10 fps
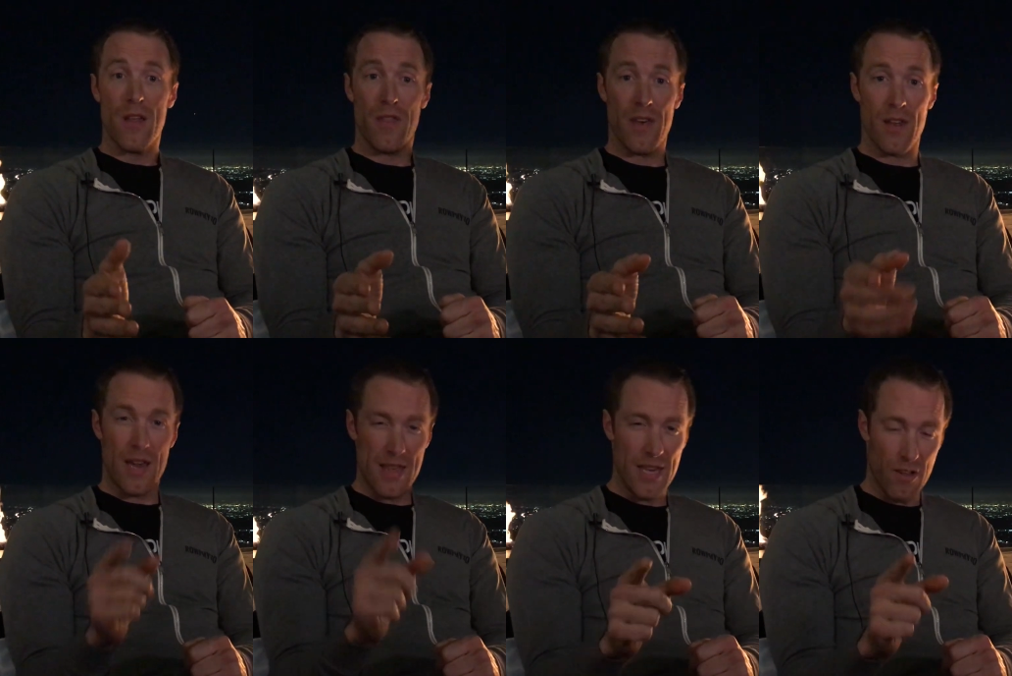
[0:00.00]
then
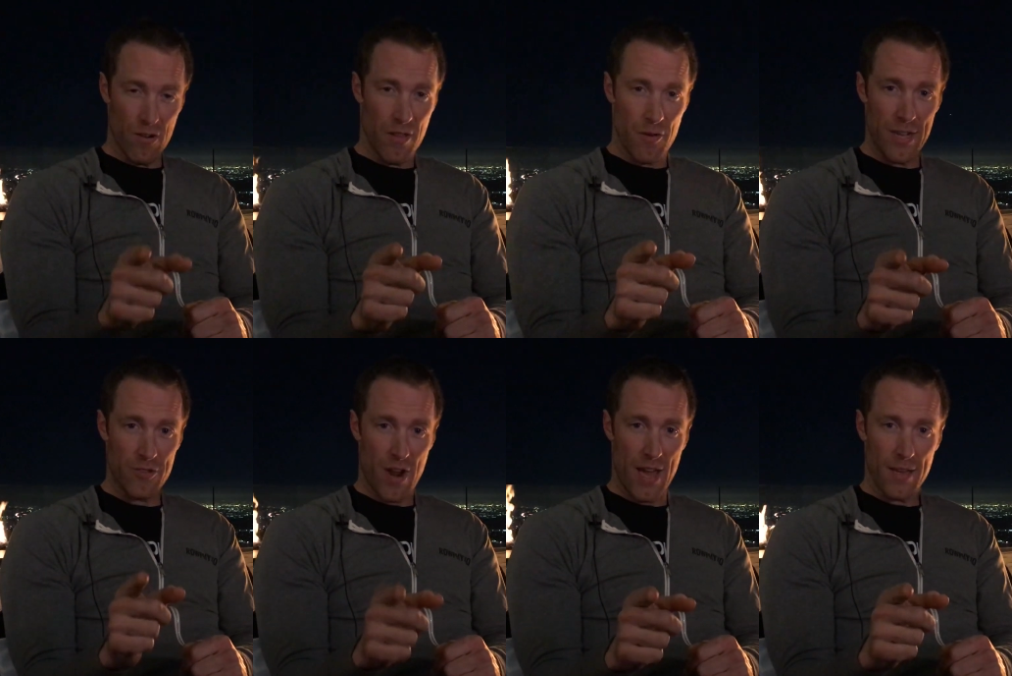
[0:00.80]
I think you're on the right
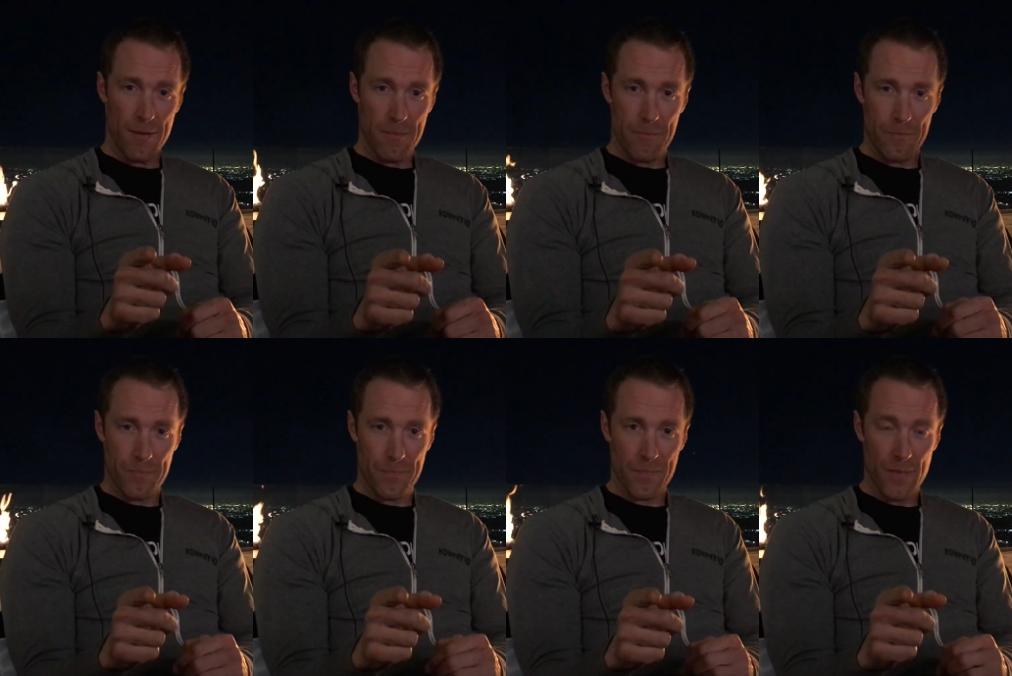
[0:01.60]
track.
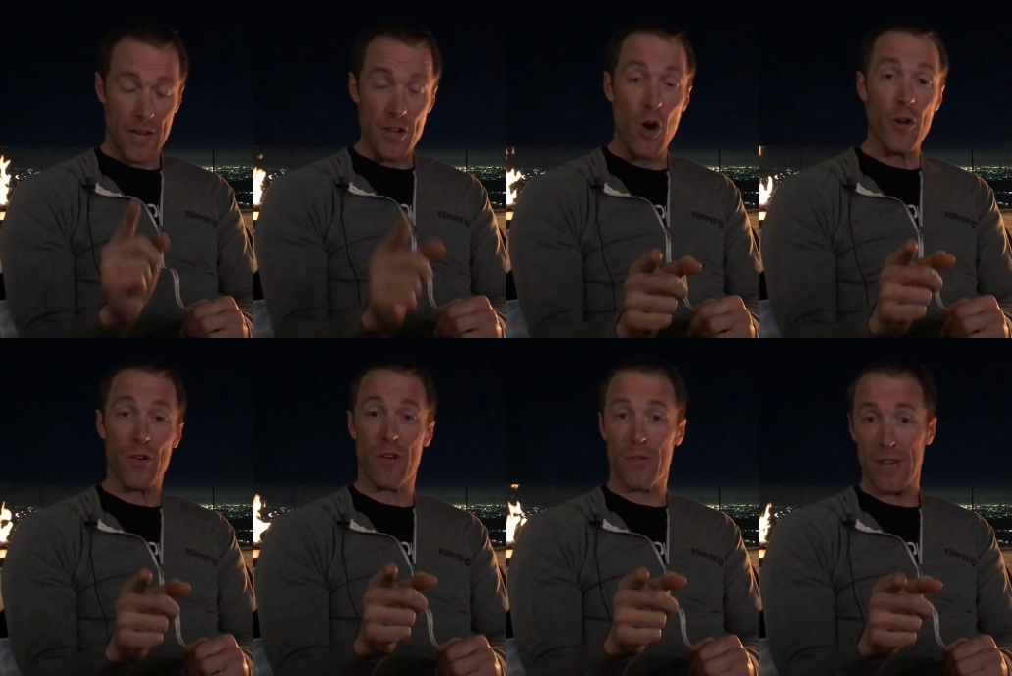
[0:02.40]
I know
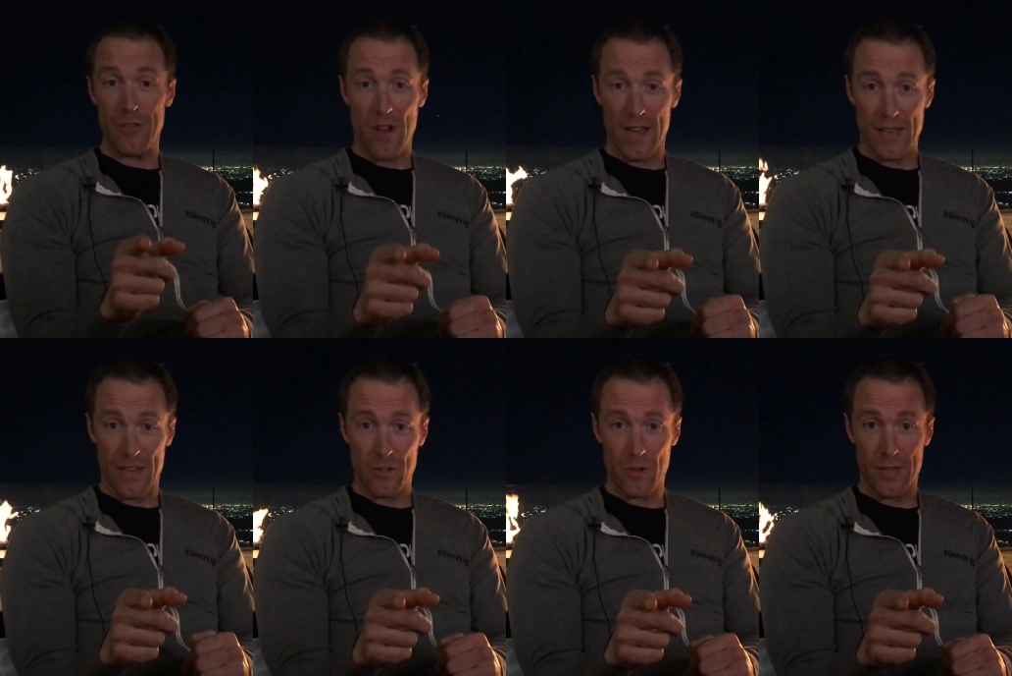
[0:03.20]
you're on the right track,
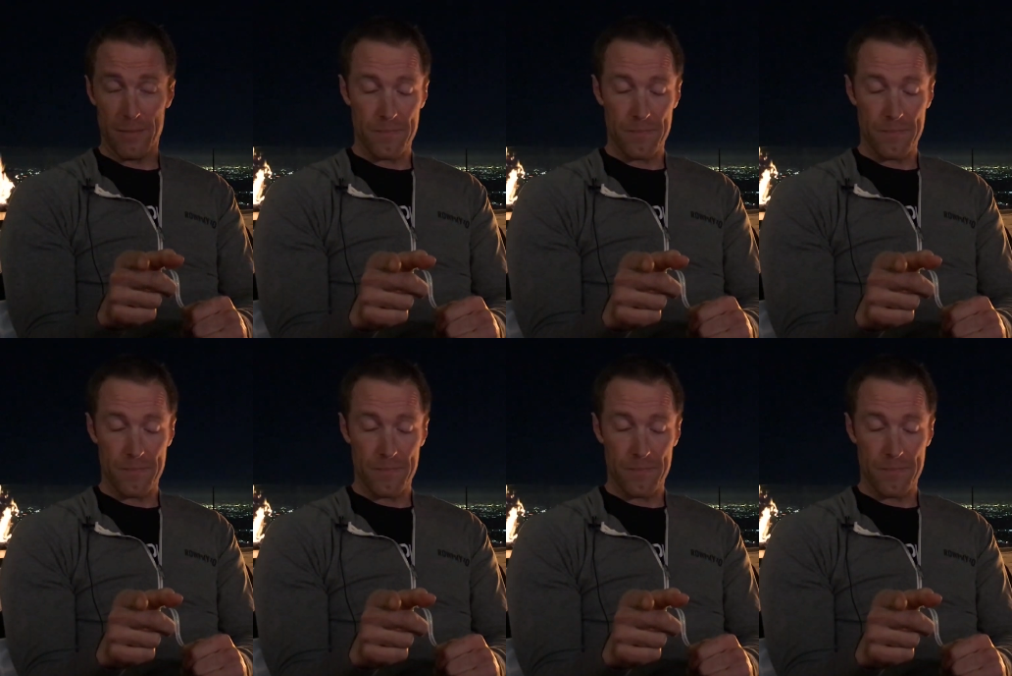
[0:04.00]
actually.